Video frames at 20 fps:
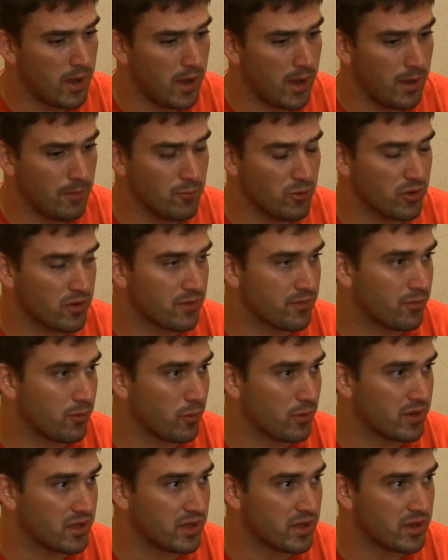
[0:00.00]
I'm looking
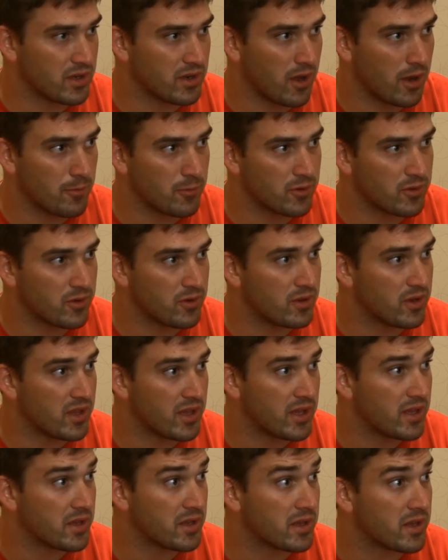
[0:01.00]
forward to getting an opportunity to
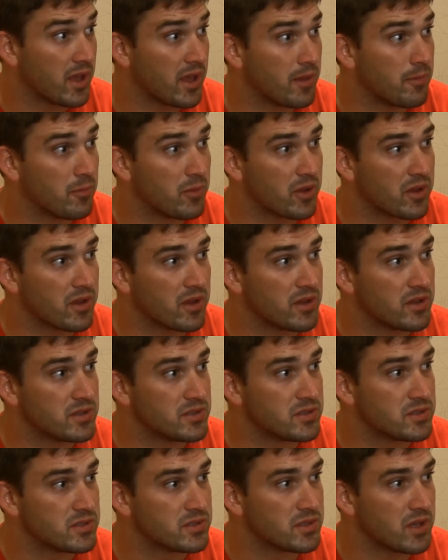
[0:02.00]
hit again,
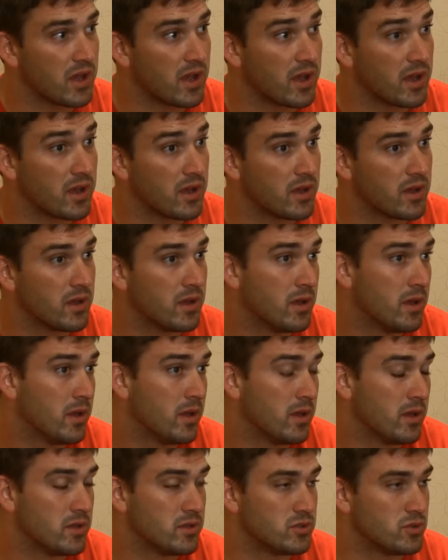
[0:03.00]
because
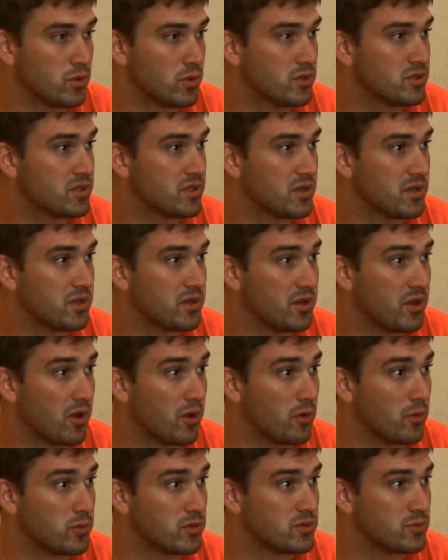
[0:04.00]
Georgia,
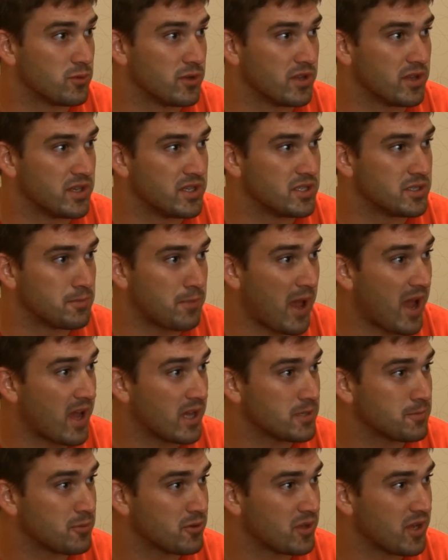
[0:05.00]
it was really just
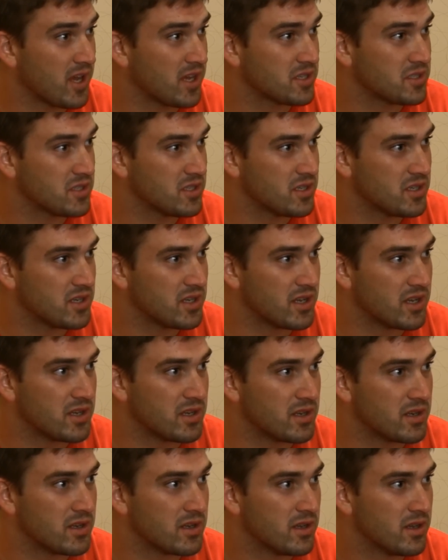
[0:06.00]
pass protection,
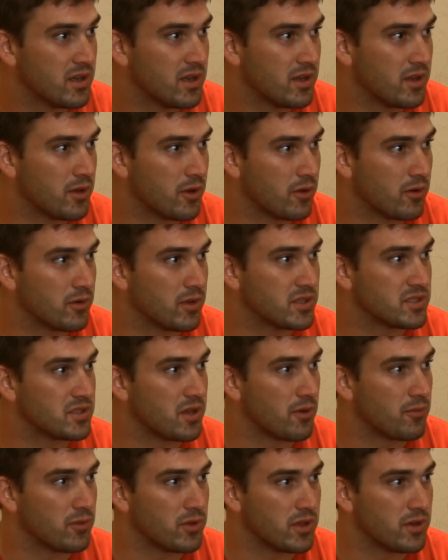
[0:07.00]
and that's
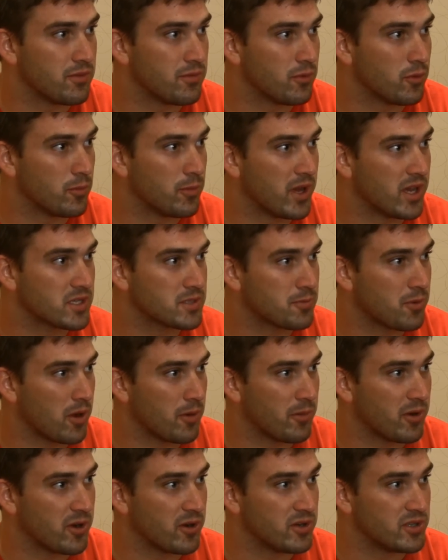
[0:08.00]
not really a fullback's
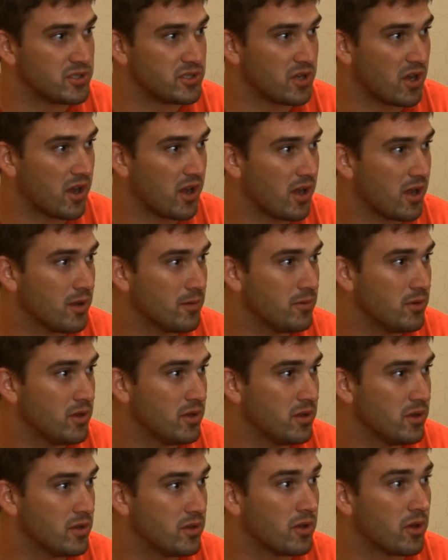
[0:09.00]
primary job.
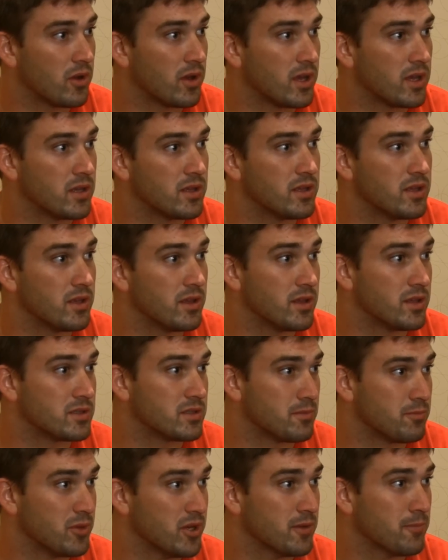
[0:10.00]
It's
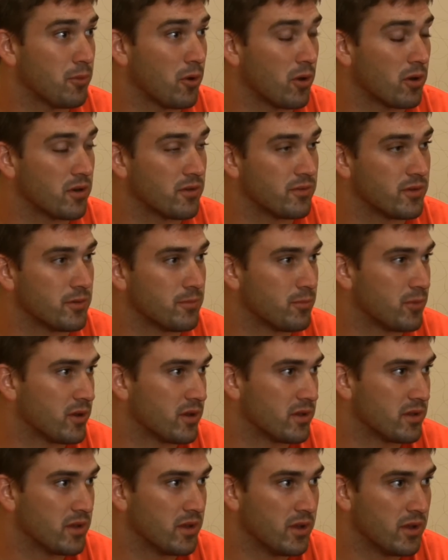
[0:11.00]
a big part of it,
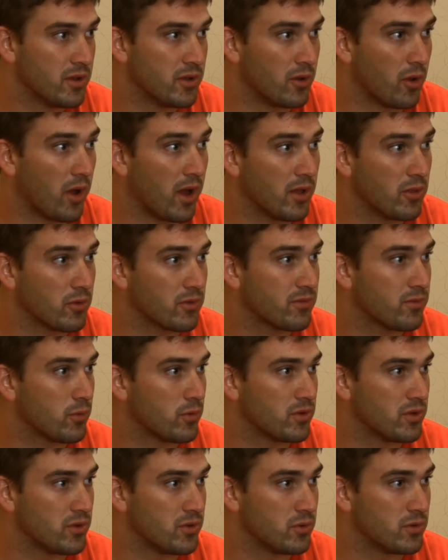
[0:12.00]
but I look
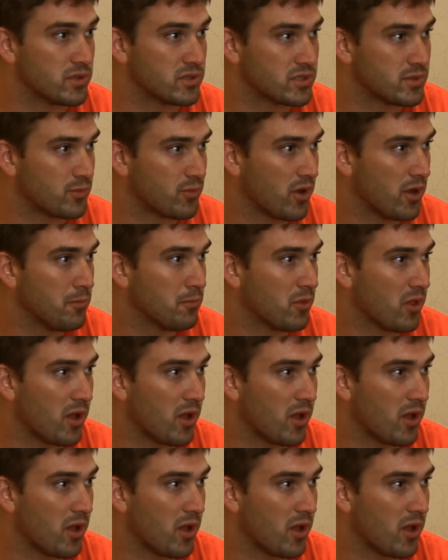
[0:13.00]
forward to doing some run